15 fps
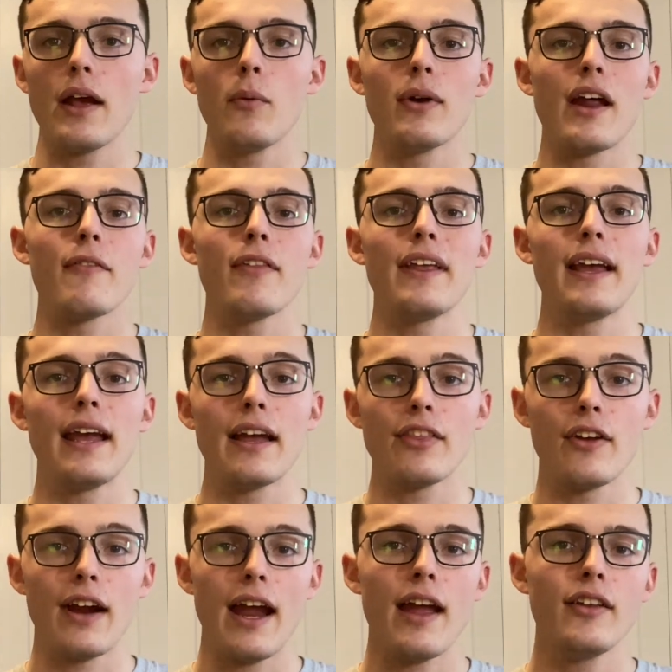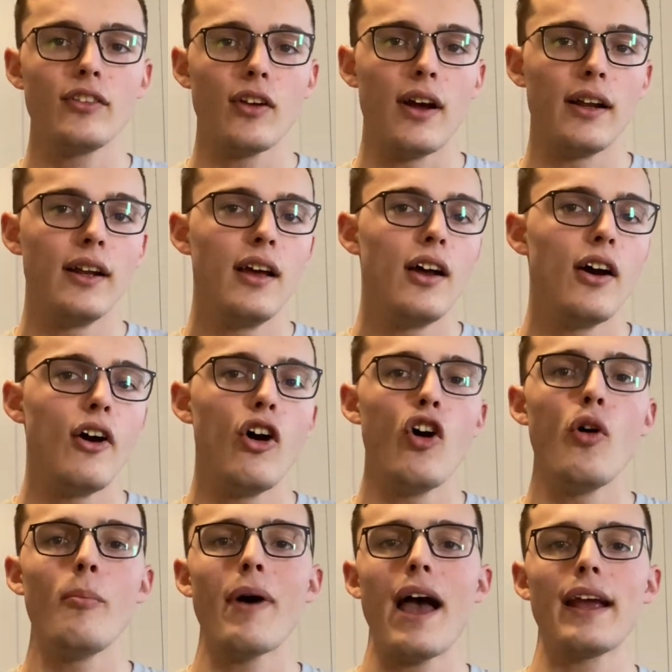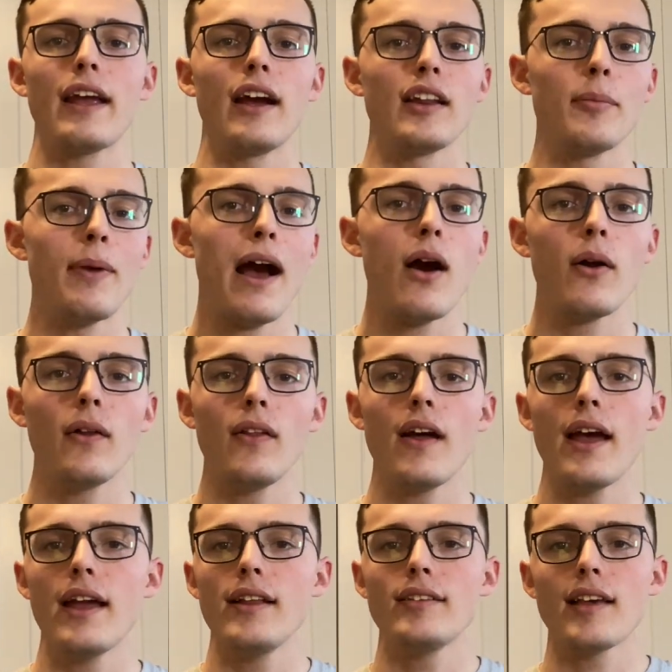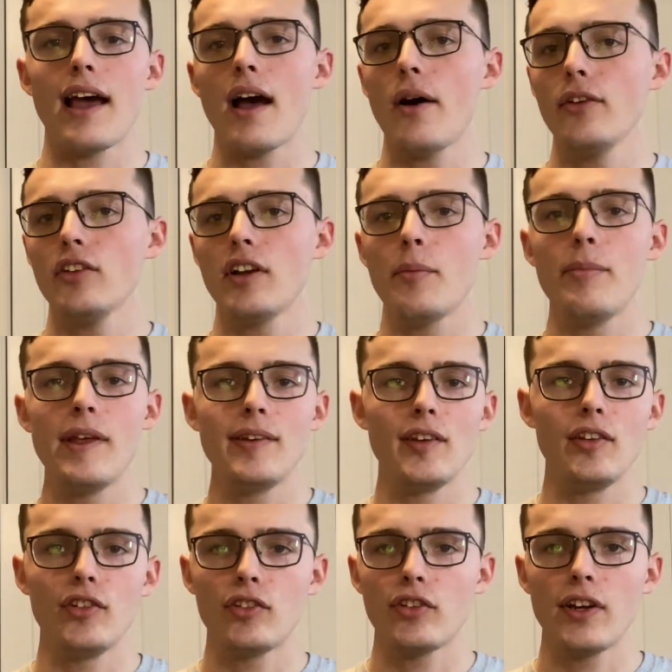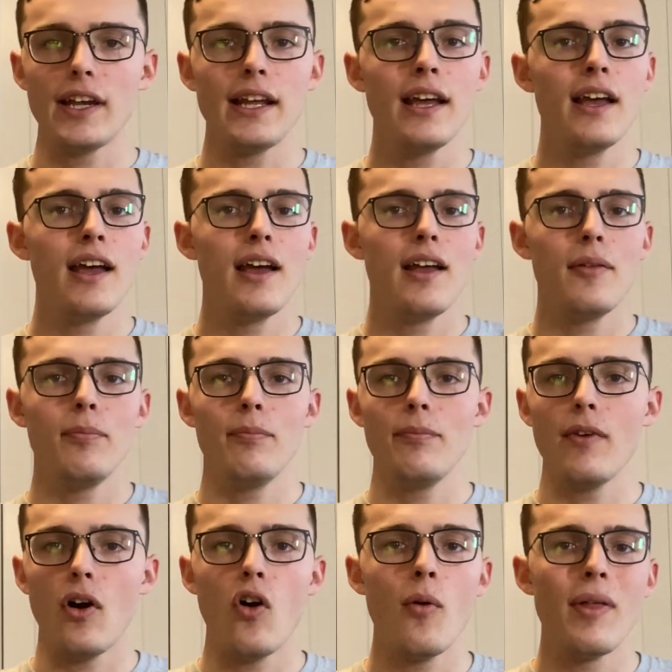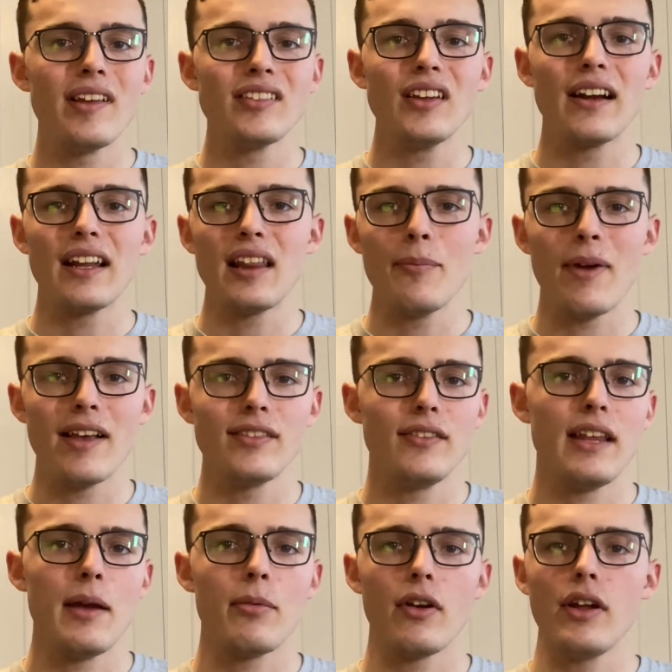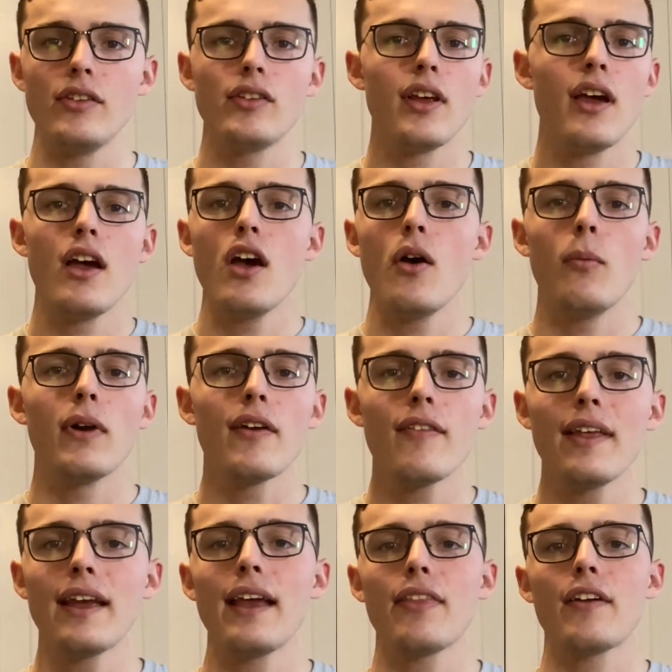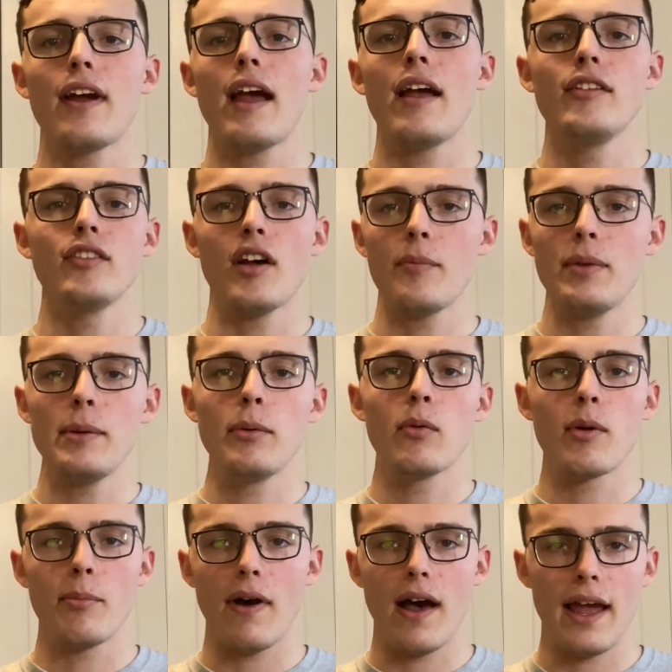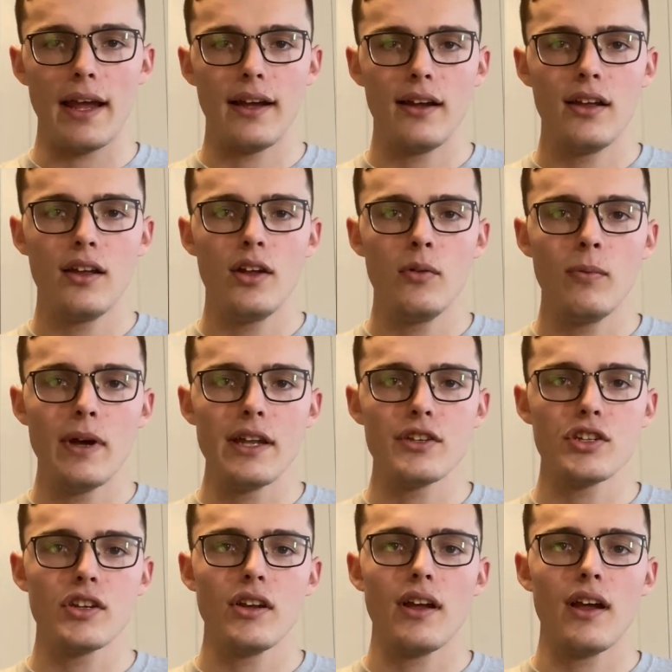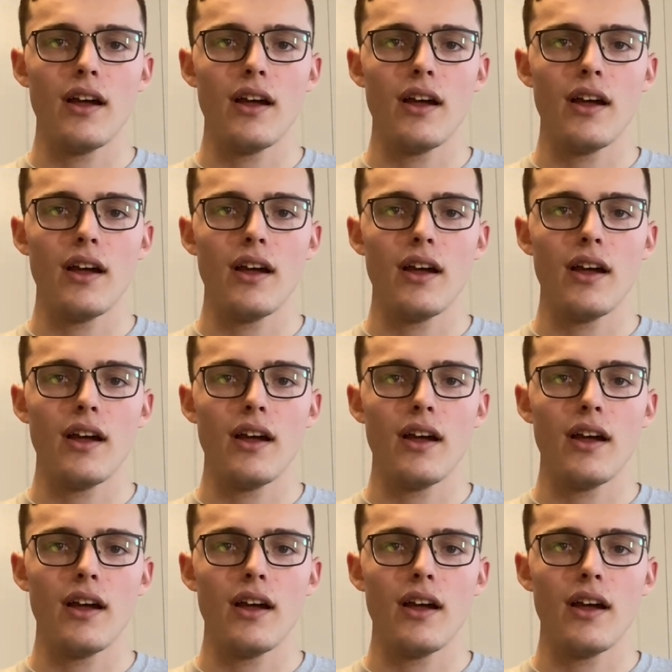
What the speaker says: whatever they could get their hands on. A home backing on the power lines, a house on a busy street, a home that's not in the best of neighborhoods. Whatever they could get their hands on, people were buying, which